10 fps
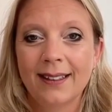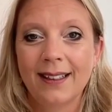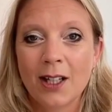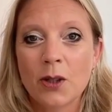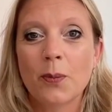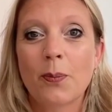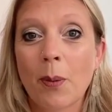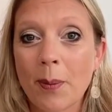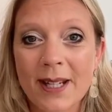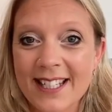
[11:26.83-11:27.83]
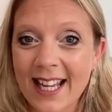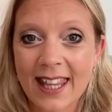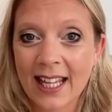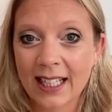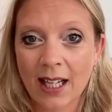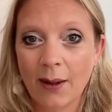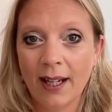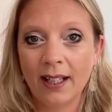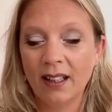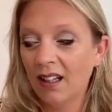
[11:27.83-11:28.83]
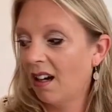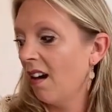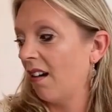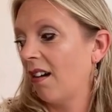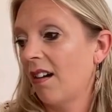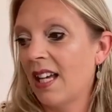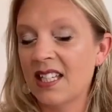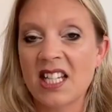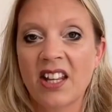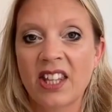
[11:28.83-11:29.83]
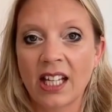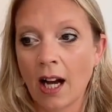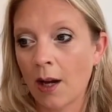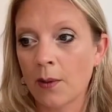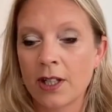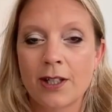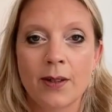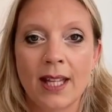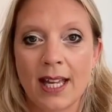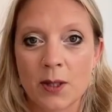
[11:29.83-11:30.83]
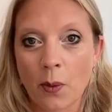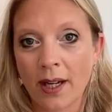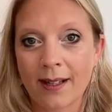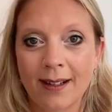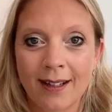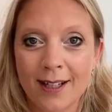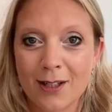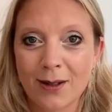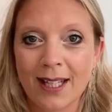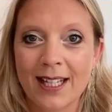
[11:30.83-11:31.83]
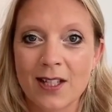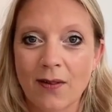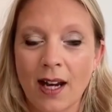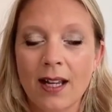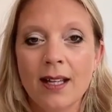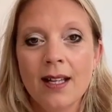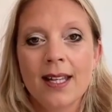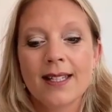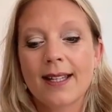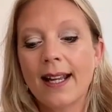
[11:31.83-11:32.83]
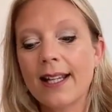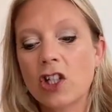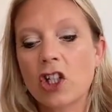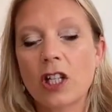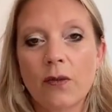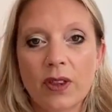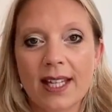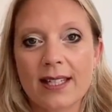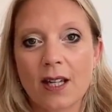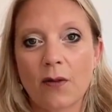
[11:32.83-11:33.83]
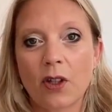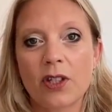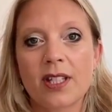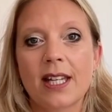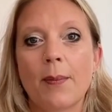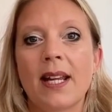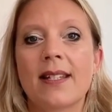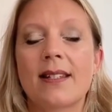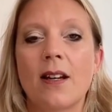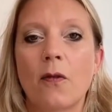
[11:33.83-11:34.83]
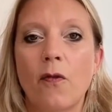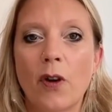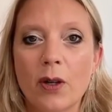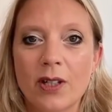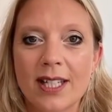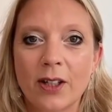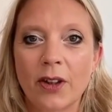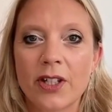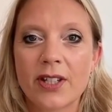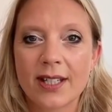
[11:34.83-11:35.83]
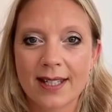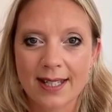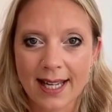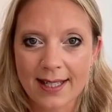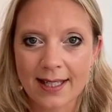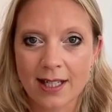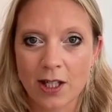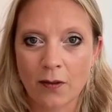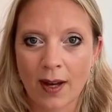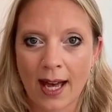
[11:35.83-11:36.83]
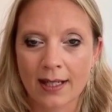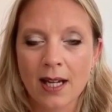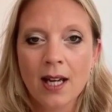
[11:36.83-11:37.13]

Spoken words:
And you're probably sat there going, oh, it's nothing. I want to do this. Why can't I do this, right? So let's shift that self-concept. Let's start focusing on the successes that you've had,